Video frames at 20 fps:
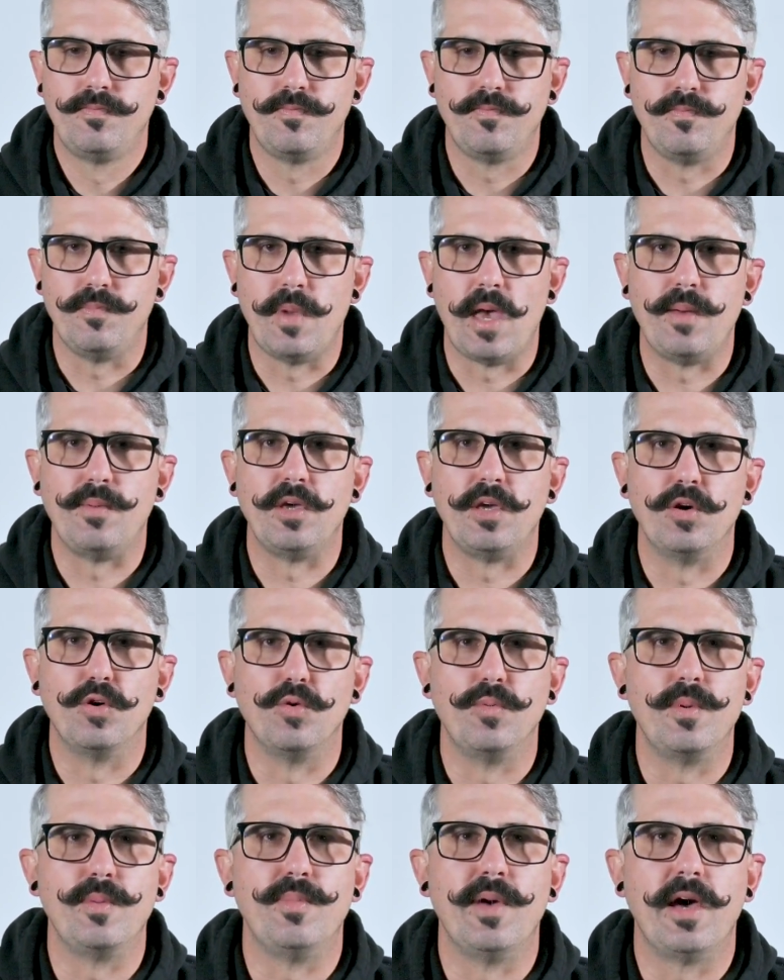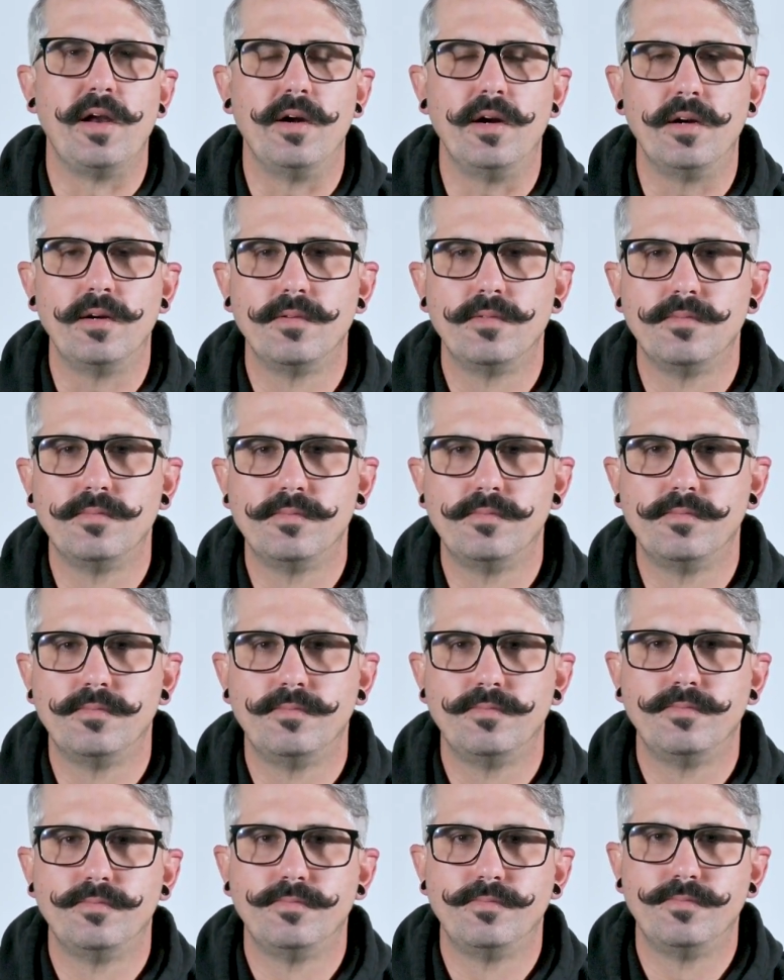maybe it'll be better.
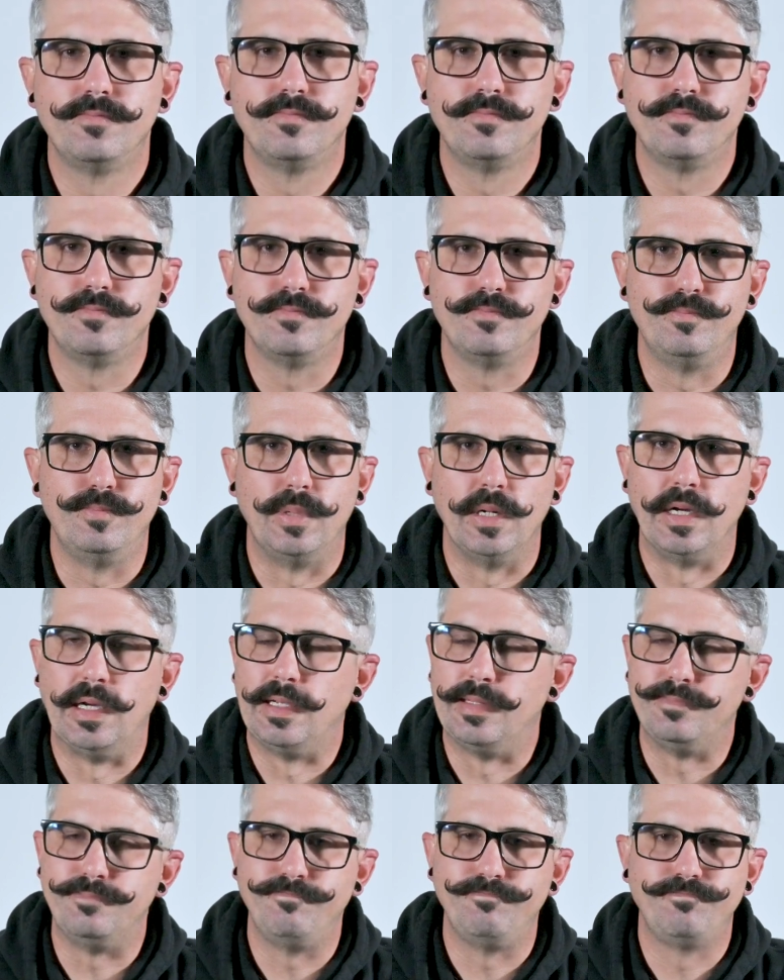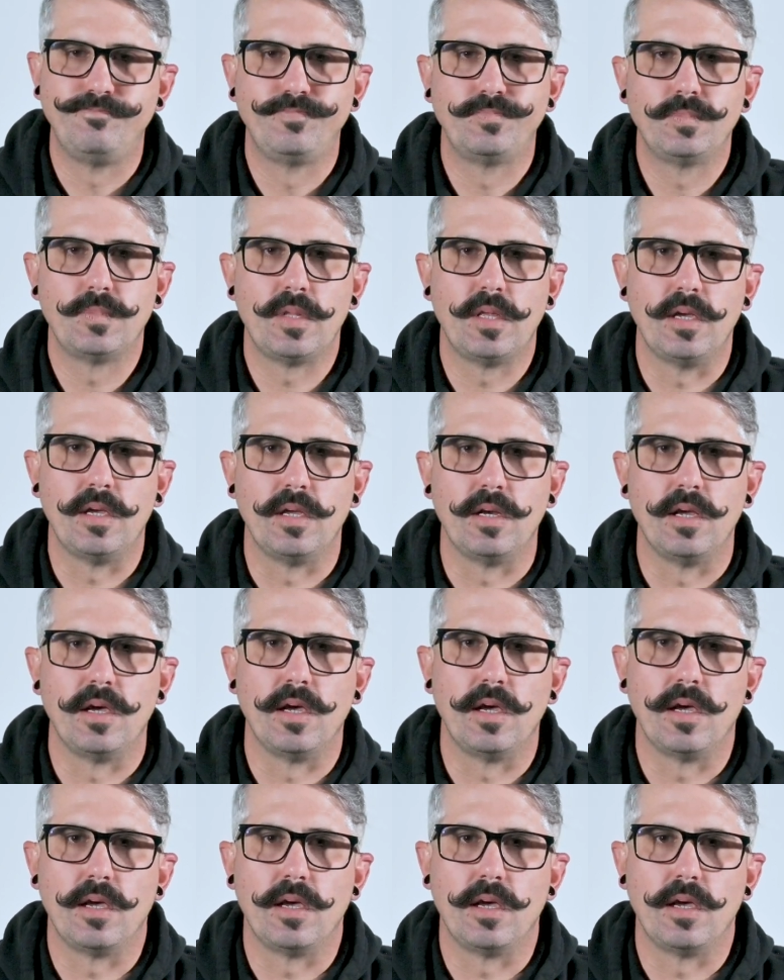But it